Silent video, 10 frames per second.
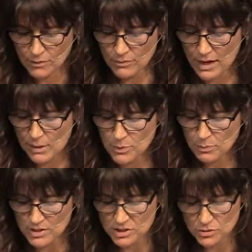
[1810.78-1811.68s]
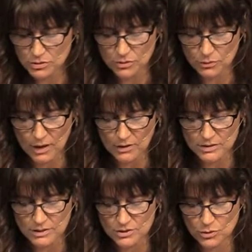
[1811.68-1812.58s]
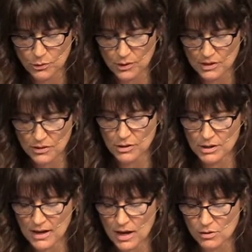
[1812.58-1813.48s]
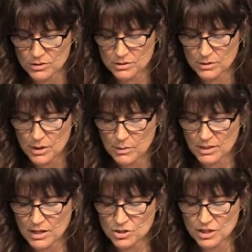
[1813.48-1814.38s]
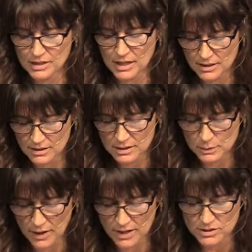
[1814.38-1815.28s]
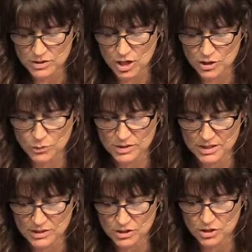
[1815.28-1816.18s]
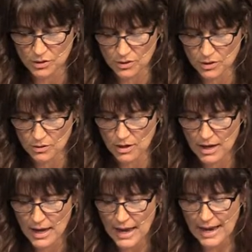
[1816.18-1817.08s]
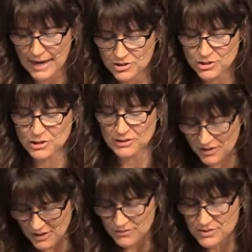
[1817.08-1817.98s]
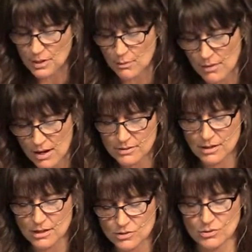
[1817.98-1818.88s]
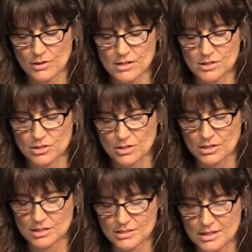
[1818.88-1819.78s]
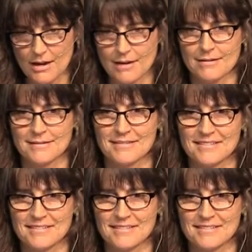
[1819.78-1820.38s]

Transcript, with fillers: Rahab the prostitute and her relatives who were with her in the house because she had hidden the spies Joshua sent to Jericho, and she lives among the Israelites to this day.